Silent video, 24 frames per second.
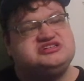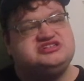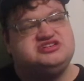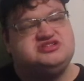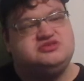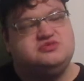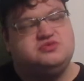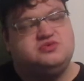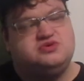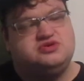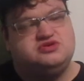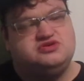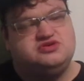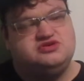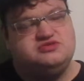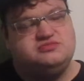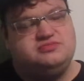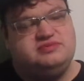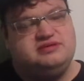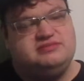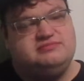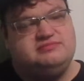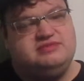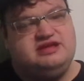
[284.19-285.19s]
to the world,
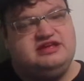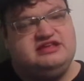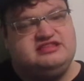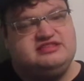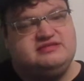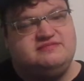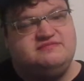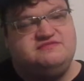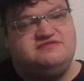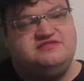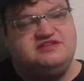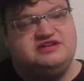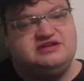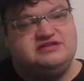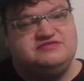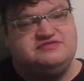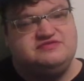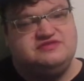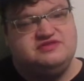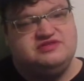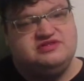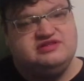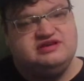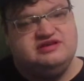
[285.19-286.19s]
but make them
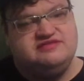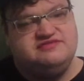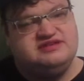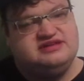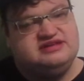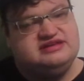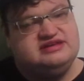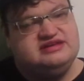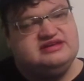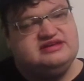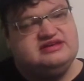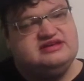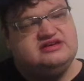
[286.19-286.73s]
fearful of it.